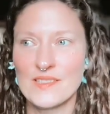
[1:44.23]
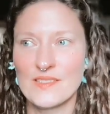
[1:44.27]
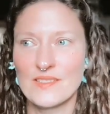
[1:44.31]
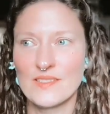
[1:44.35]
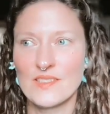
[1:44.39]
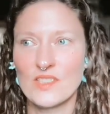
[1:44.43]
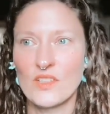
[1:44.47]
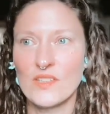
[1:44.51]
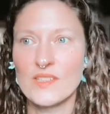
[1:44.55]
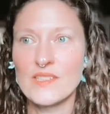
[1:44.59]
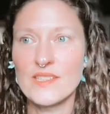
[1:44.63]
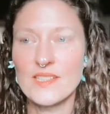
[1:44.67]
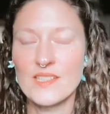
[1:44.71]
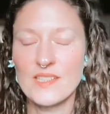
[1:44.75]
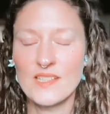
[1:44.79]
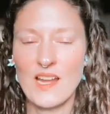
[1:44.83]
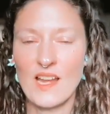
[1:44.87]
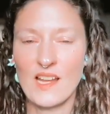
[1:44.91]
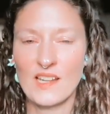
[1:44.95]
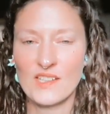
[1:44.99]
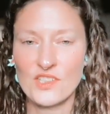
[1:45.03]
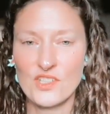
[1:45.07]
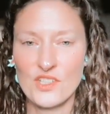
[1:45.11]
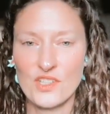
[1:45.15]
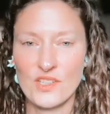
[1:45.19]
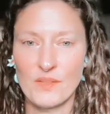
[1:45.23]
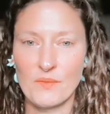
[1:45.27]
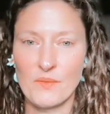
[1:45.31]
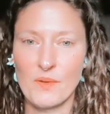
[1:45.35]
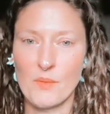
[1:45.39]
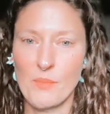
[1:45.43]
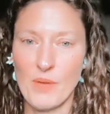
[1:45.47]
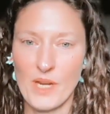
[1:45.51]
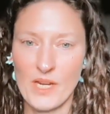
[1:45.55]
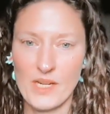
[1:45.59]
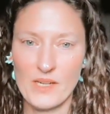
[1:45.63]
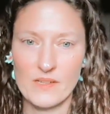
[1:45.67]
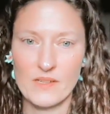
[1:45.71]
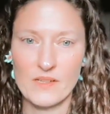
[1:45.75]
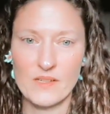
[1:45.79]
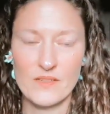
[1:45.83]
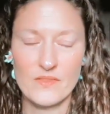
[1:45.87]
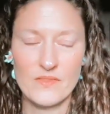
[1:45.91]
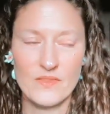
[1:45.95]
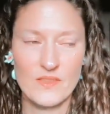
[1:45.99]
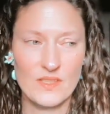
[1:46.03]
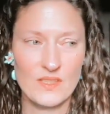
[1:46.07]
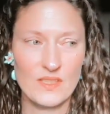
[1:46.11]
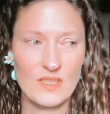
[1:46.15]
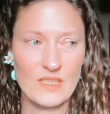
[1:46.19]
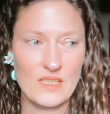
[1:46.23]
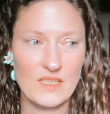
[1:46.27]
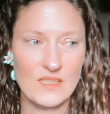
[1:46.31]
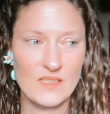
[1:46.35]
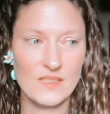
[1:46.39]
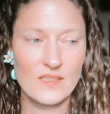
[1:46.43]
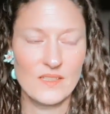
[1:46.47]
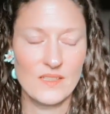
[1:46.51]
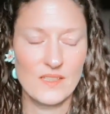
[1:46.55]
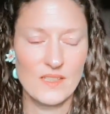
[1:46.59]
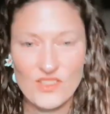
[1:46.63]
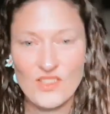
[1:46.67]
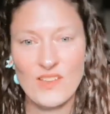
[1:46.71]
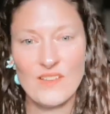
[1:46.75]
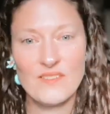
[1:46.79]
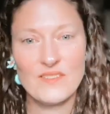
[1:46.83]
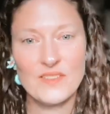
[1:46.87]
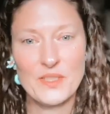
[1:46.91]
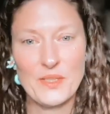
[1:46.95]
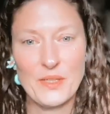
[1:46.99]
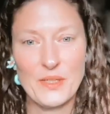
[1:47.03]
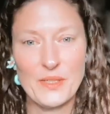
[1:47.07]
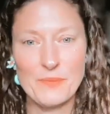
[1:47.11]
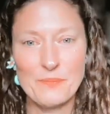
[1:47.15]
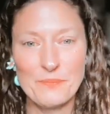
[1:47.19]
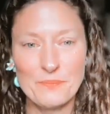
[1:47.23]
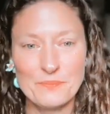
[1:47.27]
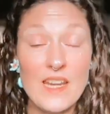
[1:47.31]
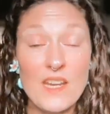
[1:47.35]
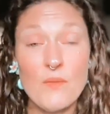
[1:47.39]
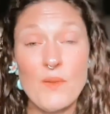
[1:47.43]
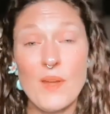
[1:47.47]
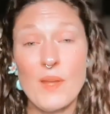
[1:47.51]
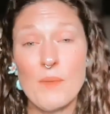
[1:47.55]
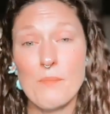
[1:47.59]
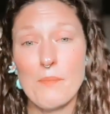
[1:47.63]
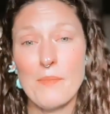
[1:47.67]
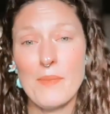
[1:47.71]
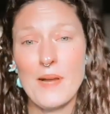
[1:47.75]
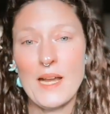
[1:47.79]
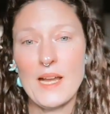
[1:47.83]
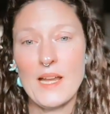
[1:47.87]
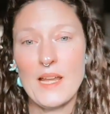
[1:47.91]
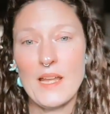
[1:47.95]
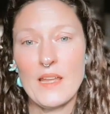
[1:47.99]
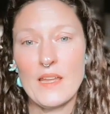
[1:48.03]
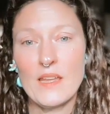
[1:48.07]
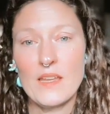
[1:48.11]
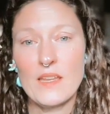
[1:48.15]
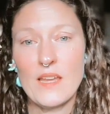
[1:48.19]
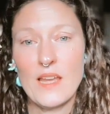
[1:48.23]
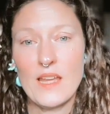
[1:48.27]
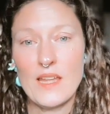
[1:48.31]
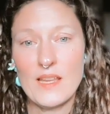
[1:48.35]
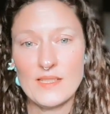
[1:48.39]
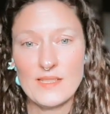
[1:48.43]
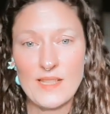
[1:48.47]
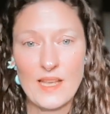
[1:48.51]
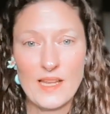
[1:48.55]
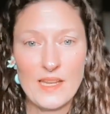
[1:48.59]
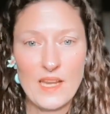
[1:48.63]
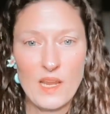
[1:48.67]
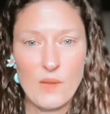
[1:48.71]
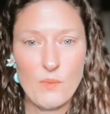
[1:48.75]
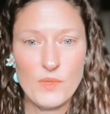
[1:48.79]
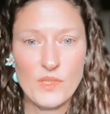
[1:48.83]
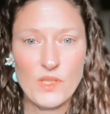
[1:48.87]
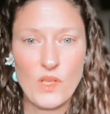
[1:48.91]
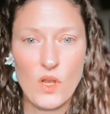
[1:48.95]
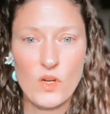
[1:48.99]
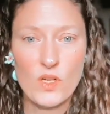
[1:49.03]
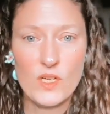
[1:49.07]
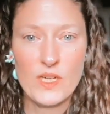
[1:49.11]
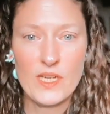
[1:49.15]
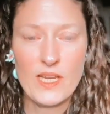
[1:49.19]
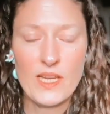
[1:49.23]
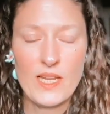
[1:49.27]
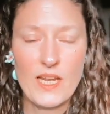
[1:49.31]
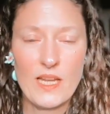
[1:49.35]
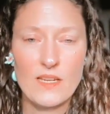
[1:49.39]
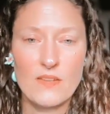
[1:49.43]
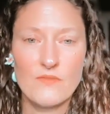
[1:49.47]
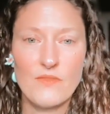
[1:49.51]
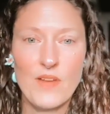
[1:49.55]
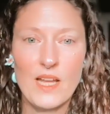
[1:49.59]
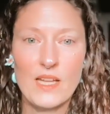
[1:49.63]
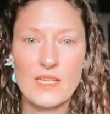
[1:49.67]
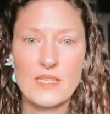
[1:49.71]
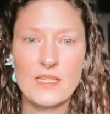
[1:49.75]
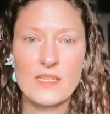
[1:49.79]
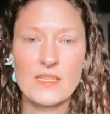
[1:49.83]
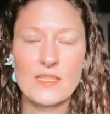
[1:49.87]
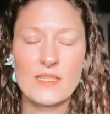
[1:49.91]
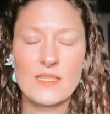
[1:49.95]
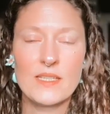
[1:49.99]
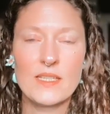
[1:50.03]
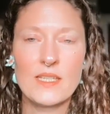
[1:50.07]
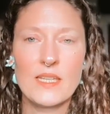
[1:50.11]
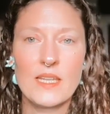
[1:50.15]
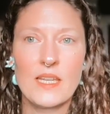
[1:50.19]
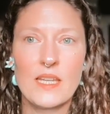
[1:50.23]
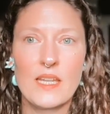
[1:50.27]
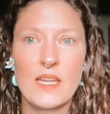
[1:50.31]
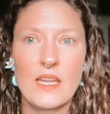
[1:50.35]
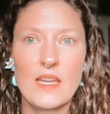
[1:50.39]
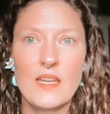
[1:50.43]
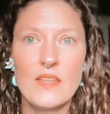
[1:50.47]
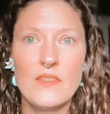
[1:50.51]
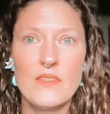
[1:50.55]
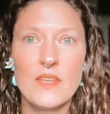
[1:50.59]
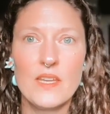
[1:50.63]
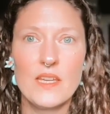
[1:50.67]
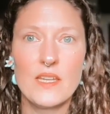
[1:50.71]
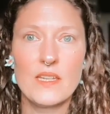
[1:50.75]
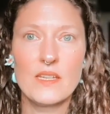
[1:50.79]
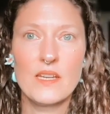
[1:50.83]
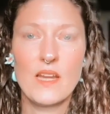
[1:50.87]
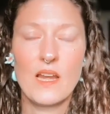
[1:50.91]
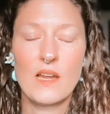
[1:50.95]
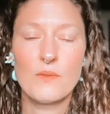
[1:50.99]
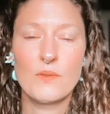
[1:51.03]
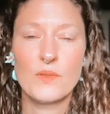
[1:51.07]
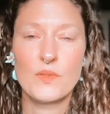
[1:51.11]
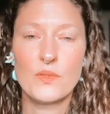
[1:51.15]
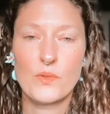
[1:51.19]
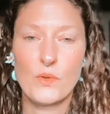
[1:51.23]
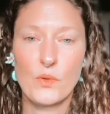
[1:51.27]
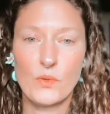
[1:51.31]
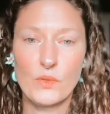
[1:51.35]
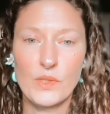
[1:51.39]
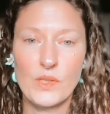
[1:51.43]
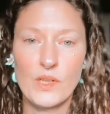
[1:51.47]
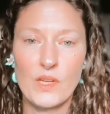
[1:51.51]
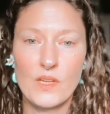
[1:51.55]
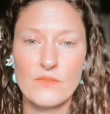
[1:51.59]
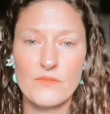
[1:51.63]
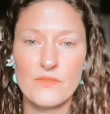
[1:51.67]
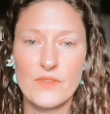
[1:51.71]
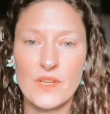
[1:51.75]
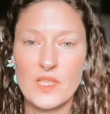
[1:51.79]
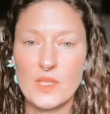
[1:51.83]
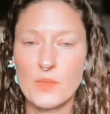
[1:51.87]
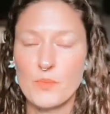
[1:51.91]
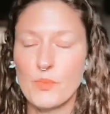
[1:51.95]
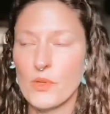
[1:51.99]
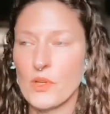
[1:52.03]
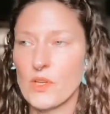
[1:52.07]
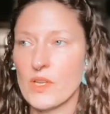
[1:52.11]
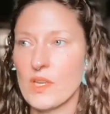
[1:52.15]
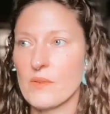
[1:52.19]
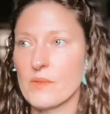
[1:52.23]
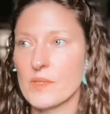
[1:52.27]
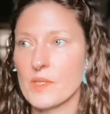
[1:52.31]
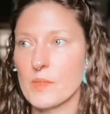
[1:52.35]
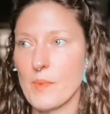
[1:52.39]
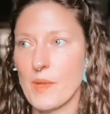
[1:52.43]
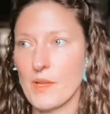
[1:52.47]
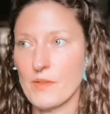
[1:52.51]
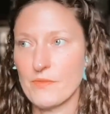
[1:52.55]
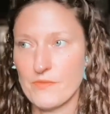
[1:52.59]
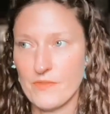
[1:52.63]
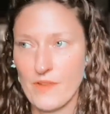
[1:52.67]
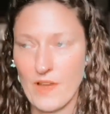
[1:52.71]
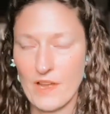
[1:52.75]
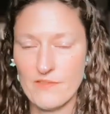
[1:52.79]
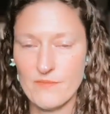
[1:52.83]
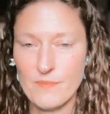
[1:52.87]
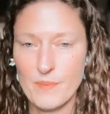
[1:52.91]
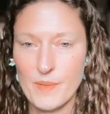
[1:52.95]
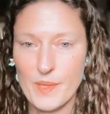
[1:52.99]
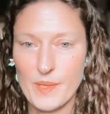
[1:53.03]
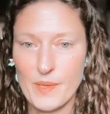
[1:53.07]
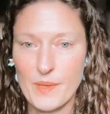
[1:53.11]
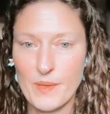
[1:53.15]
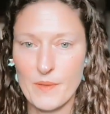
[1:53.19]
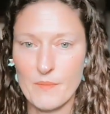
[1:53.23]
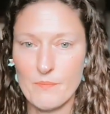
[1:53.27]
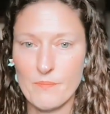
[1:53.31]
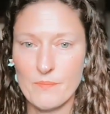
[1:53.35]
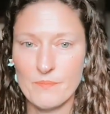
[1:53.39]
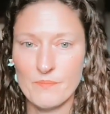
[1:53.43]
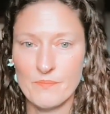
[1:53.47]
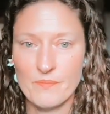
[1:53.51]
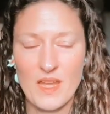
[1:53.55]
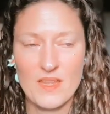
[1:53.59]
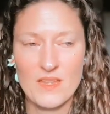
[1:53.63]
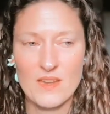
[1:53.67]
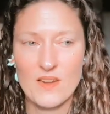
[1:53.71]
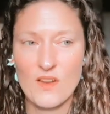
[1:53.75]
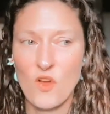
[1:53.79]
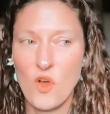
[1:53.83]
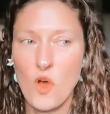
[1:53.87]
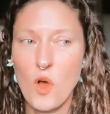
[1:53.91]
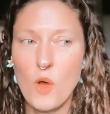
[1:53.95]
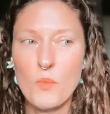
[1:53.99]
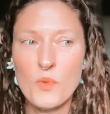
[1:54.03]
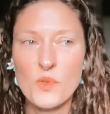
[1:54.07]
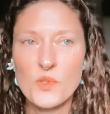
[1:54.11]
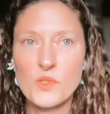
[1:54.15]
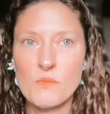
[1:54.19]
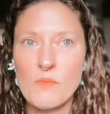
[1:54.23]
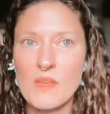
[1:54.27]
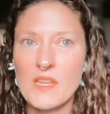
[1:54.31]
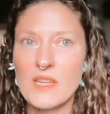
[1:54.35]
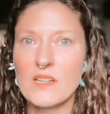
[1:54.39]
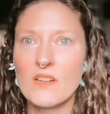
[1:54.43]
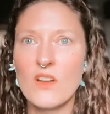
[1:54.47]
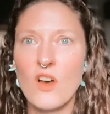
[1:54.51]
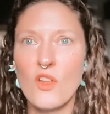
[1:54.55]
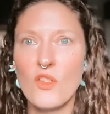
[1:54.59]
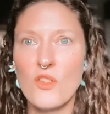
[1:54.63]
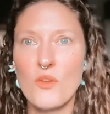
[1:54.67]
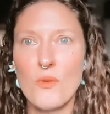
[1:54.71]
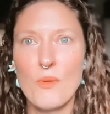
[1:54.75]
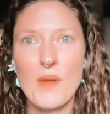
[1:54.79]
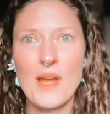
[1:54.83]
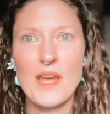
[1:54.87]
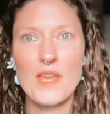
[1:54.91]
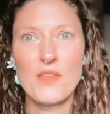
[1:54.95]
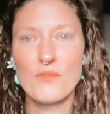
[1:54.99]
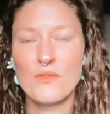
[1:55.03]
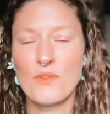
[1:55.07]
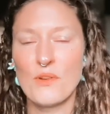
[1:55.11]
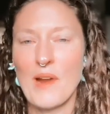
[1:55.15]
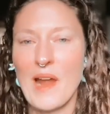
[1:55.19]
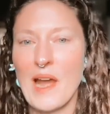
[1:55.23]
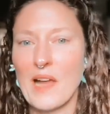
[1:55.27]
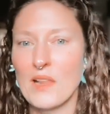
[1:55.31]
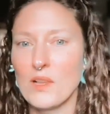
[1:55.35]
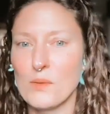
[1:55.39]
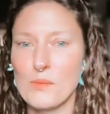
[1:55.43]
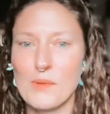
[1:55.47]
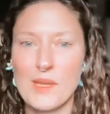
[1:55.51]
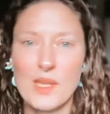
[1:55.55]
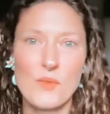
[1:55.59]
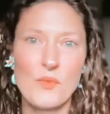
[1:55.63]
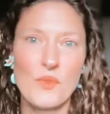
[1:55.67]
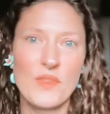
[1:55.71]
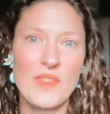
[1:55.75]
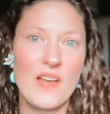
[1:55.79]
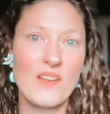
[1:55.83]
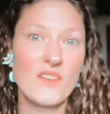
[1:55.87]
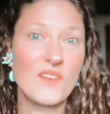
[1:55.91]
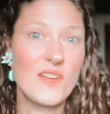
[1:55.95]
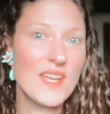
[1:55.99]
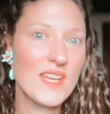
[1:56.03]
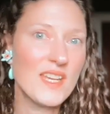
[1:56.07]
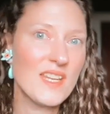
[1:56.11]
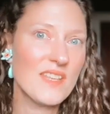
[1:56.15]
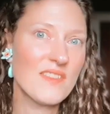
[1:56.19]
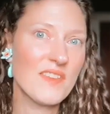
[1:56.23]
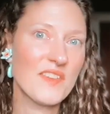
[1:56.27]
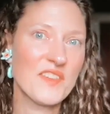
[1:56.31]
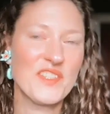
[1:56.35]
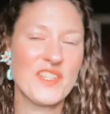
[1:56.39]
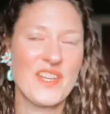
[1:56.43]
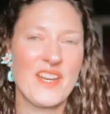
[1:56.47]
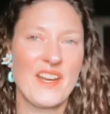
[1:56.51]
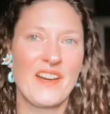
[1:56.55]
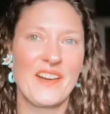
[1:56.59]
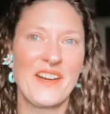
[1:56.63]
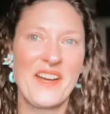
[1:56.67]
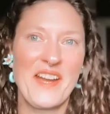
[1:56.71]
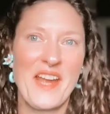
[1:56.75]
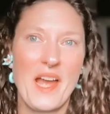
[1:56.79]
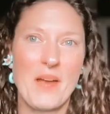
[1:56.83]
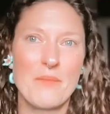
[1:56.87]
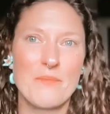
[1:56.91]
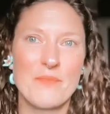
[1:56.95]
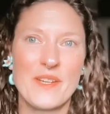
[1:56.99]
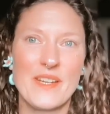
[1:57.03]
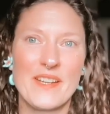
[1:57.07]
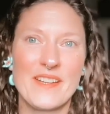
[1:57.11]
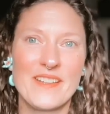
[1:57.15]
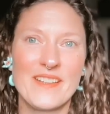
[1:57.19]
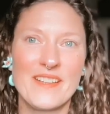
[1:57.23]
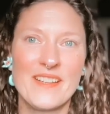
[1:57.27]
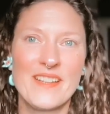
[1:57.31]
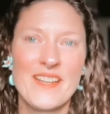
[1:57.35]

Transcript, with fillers: So I did actually repair the sink. So that was good. Anyway, my anxiety was already kind of heightened. And then I was scrolling on Facebook. It was about 5 p.m. I had almost made it all the way through Halloween without anything scary happening.